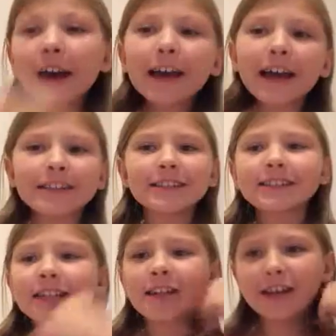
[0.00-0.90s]
Okay,
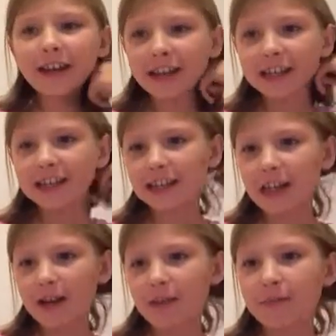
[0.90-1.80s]
so I hit
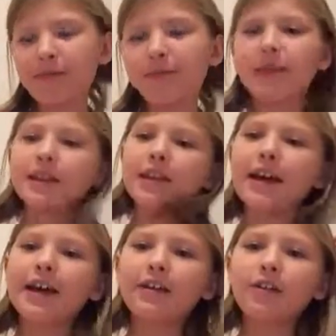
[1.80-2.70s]
Sam in the
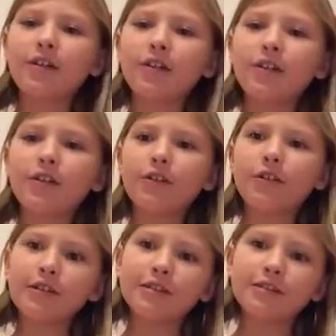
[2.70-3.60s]
head
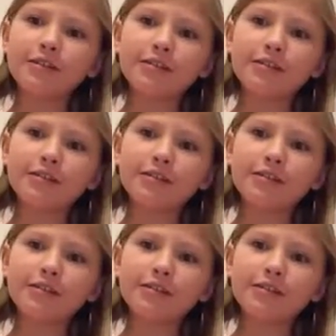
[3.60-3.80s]
or